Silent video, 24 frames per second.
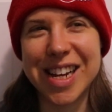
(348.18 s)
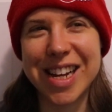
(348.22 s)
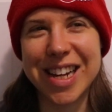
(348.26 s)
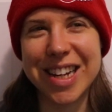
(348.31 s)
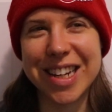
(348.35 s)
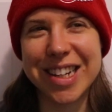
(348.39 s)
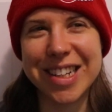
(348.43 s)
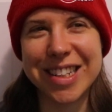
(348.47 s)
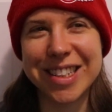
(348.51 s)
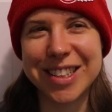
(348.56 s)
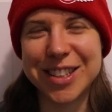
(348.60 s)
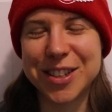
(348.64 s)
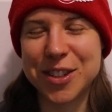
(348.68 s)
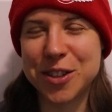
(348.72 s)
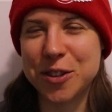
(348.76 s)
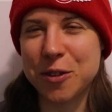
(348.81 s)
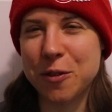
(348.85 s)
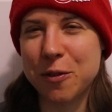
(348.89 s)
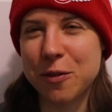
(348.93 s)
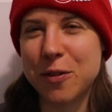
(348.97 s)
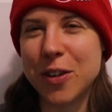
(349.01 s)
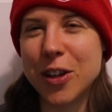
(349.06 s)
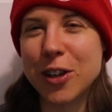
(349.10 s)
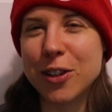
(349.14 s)
it
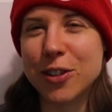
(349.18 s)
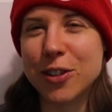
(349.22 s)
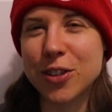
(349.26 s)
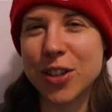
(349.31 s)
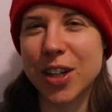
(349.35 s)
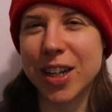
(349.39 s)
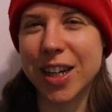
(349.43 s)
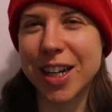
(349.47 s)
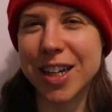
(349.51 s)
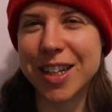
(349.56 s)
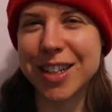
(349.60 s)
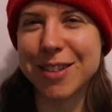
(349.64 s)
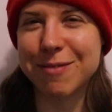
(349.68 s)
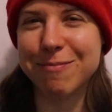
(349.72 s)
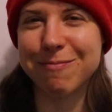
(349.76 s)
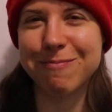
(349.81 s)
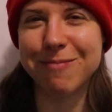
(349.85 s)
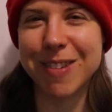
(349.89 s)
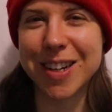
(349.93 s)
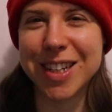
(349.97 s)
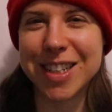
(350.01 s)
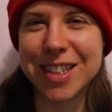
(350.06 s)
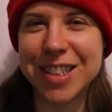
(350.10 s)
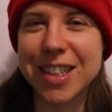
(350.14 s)
still feels like I
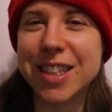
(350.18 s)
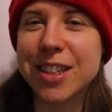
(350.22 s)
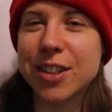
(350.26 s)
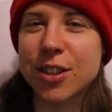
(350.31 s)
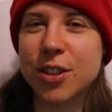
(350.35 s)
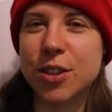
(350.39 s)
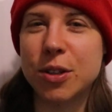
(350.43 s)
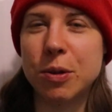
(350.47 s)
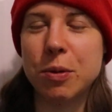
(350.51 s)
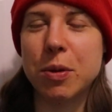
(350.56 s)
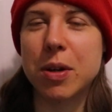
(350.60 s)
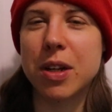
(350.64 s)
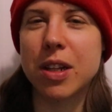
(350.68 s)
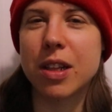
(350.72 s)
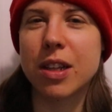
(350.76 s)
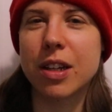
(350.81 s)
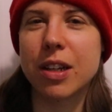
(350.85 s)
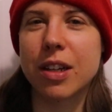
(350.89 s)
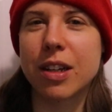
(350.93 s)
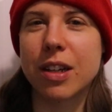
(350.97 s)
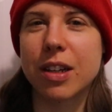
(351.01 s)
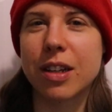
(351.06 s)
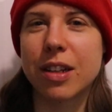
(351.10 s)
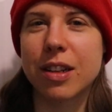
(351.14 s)
didn't do
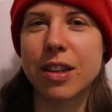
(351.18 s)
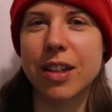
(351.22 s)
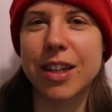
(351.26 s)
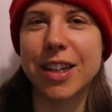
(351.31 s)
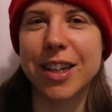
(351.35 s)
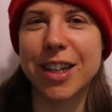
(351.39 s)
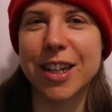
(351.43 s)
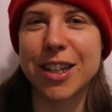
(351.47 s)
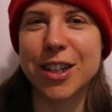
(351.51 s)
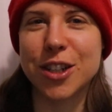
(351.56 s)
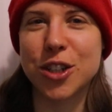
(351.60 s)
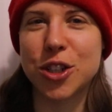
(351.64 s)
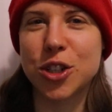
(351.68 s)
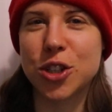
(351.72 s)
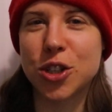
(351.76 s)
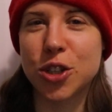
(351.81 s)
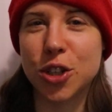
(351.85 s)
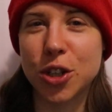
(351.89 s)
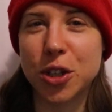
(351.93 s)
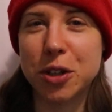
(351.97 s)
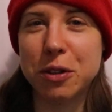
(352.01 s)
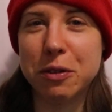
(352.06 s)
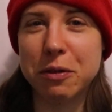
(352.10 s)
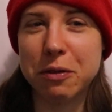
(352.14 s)
anything. Like I
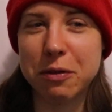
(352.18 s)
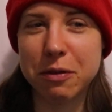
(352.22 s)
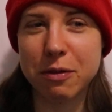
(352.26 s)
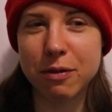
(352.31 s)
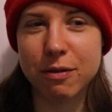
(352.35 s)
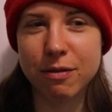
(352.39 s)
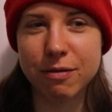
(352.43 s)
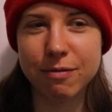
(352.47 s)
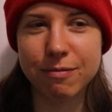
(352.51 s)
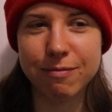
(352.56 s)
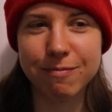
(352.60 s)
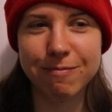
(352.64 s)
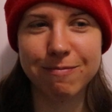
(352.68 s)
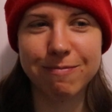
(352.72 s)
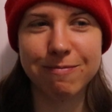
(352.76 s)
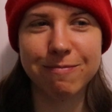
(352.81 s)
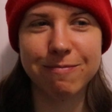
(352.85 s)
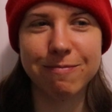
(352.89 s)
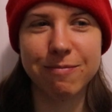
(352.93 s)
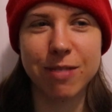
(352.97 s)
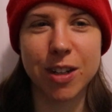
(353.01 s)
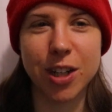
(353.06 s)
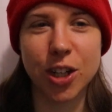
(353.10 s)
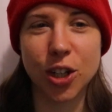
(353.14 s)
should have
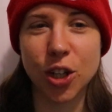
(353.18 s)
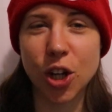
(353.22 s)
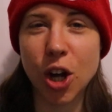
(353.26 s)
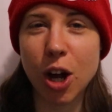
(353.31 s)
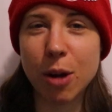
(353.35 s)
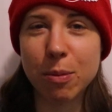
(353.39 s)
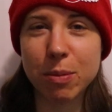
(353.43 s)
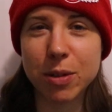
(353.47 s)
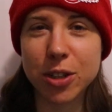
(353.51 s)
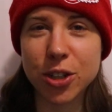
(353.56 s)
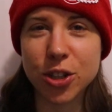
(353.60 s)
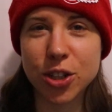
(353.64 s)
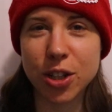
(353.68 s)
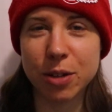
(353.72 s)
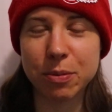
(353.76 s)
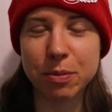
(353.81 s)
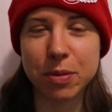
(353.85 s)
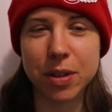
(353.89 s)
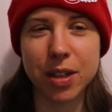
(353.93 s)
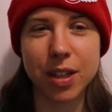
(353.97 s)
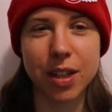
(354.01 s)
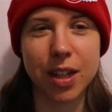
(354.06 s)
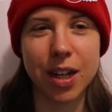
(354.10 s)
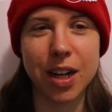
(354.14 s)
accomplished
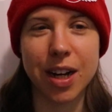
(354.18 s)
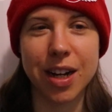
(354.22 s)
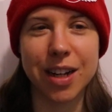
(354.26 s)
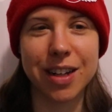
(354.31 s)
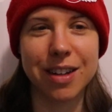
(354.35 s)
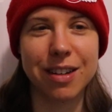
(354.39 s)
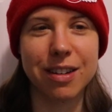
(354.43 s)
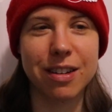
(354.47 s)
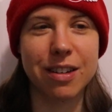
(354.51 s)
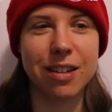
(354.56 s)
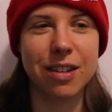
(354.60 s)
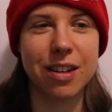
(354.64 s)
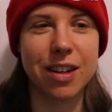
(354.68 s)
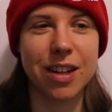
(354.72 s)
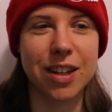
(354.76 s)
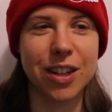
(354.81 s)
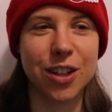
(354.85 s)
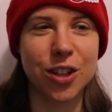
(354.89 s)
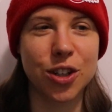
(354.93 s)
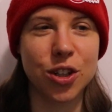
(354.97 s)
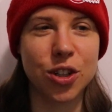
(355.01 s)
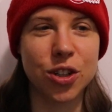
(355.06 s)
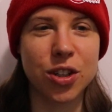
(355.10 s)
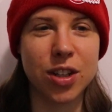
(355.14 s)
something, and I
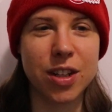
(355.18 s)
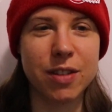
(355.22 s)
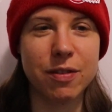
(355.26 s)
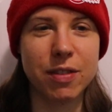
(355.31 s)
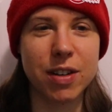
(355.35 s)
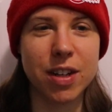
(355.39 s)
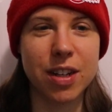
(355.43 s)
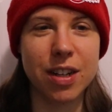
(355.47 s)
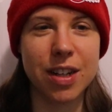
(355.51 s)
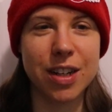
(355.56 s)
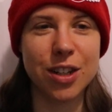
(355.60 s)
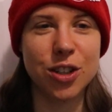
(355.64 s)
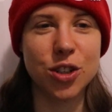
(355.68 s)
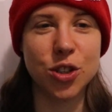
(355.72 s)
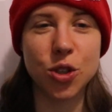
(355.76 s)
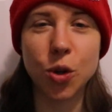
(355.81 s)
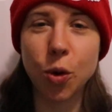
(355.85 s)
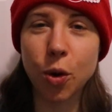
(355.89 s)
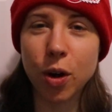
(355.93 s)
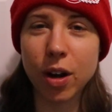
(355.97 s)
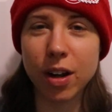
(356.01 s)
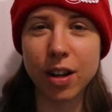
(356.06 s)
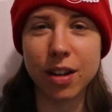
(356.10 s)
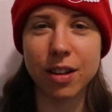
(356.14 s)
couldn't even
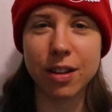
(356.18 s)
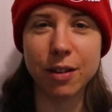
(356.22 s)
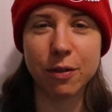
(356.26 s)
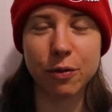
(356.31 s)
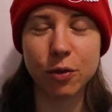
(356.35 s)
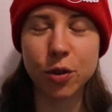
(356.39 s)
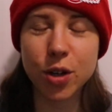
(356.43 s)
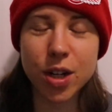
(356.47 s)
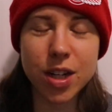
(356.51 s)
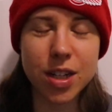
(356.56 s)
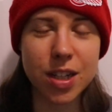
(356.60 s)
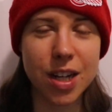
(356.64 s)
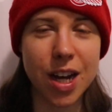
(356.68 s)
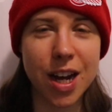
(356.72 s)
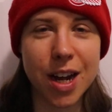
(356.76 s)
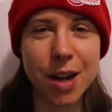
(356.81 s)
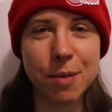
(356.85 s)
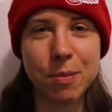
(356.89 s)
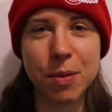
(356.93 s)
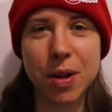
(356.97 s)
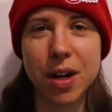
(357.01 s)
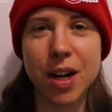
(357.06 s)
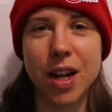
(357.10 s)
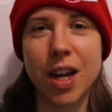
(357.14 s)
enjoy the free
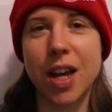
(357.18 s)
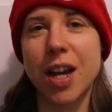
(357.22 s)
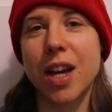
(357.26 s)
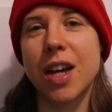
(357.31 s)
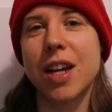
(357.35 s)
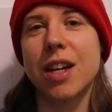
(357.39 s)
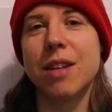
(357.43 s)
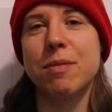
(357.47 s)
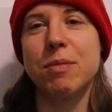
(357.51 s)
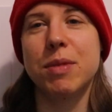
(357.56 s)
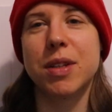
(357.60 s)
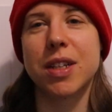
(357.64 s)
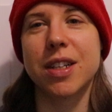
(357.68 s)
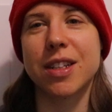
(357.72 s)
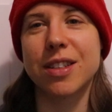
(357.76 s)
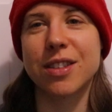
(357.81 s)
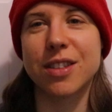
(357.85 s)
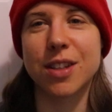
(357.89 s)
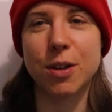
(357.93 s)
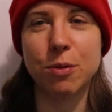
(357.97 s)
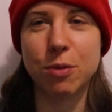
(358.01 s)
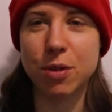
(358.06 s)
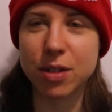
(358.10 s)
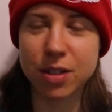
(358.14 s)
time that I had because
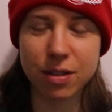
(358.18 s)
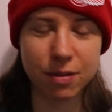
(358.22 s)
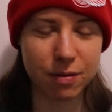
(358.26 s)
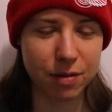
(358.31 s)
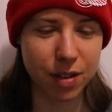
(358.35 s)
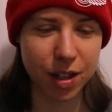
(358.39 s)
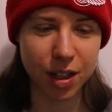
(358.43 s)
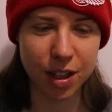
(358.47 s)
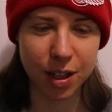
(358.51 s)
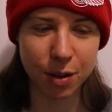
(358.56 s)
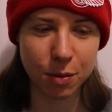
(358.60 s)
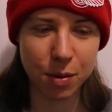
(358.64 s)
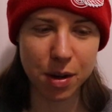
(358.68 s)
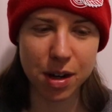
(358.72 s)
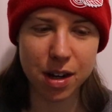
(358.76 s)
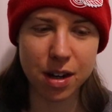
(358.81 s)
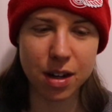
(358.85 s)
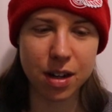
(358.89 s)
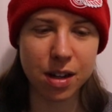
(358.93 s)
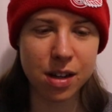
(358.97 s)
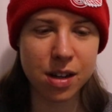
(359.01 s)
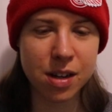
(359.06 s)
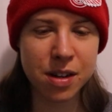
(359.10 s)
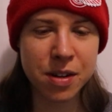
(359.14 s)
I wasn't feeling
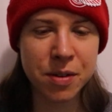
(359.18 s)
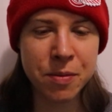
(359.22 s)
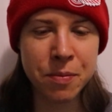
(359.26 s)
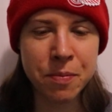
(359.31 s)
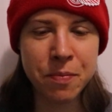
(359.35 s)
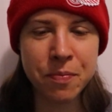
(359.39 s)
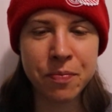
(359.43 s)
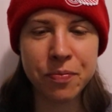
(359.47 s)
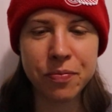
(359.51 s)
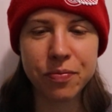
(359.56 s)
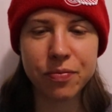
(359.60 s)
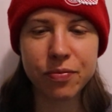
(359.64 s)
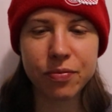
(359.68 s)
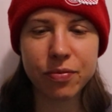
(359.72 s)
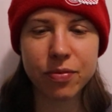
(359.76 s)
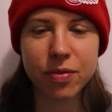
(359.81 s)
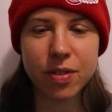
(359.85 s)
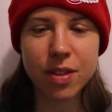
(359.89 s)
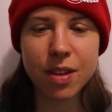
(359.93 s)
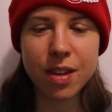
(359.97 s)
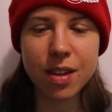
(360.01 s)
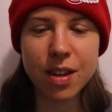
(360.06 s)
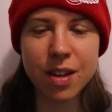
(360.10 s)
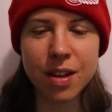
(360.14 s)
well.
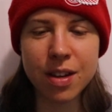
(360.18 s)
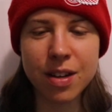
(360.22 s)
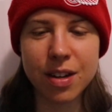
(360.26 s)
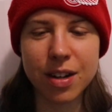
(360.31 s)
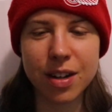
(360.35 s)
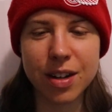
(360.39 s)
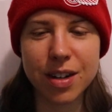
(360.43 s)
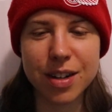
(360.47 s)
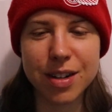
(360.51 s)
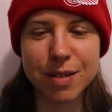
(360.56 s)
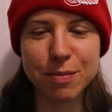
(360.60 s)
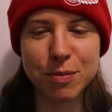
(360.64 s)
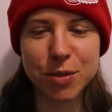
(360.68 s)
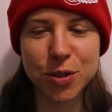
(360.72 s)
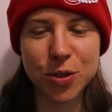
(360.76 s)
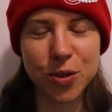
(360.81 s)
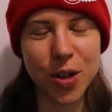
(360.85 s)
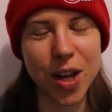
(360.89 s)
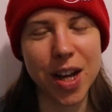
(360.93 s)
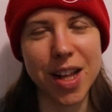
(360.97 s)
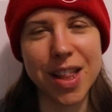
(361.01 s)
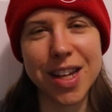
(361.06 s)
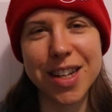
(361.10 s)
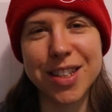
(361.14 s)
So
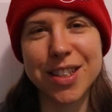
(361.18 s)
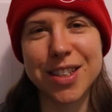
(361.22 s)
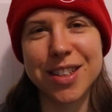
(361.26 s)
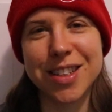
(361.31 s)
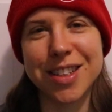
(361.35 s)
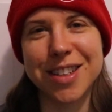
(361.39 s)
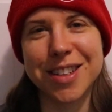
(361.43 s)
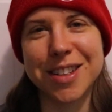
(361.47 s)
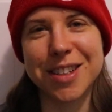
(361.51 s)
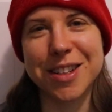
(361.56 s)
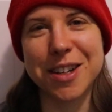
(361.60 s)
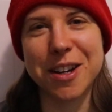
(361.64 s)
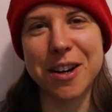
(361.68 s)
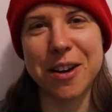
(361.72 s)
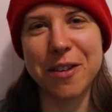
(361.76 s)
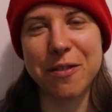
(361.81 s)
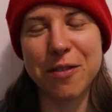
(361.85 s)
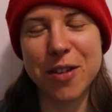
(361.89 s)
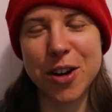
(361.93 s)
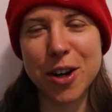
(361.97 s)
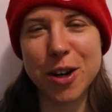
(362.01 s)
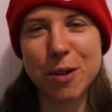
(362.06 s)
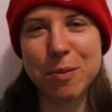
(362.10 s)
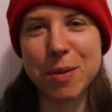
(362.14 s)
yeah, that's a
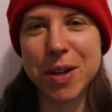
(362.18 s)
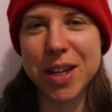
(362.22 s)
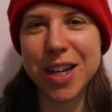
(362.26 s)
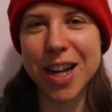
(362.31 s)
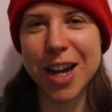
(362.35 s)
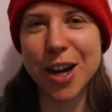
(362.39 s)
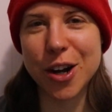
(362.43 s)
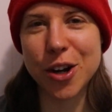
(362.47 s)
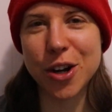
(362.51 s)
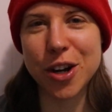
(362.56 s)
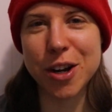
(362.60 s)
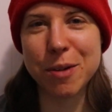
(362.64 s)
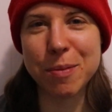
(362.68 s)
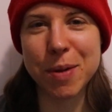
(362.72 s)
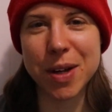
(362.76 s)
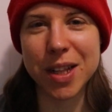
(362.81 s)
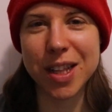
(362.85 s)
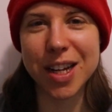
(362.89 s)
very big area in my